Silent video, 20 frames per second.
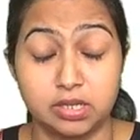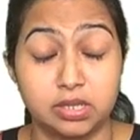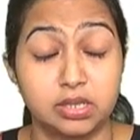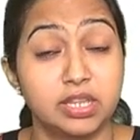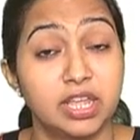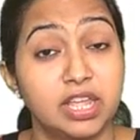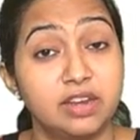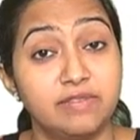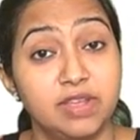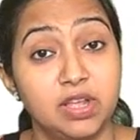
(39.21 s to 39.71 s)

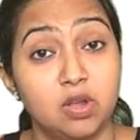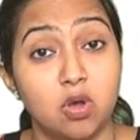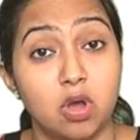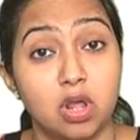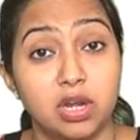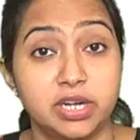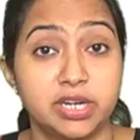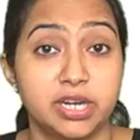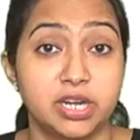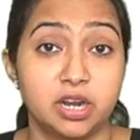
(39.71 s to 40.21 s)
then we call
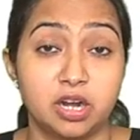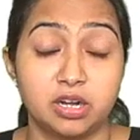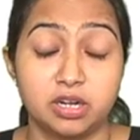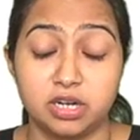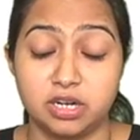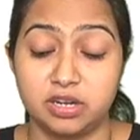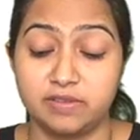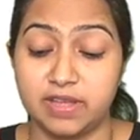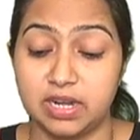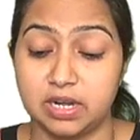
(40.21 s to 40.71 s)
it an
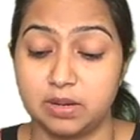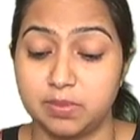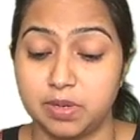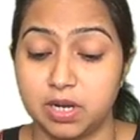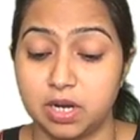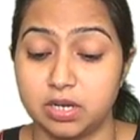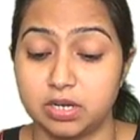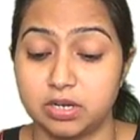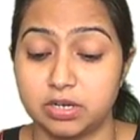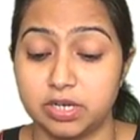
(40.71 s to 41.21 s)
underdeveloped
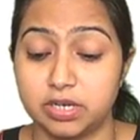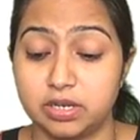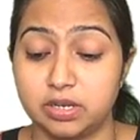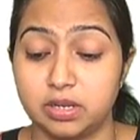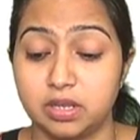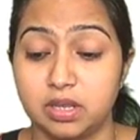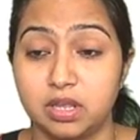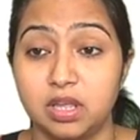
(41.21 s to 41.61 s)
country.